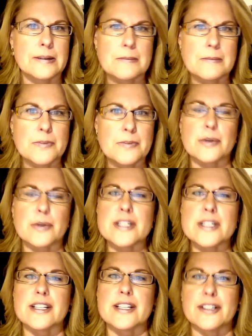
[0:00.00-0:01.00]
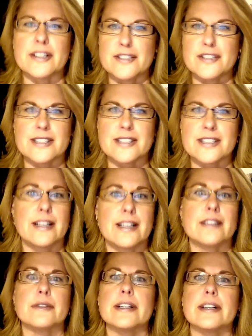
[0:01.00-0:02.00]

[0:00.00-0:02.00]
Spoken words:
So I wish I could have just gotten rid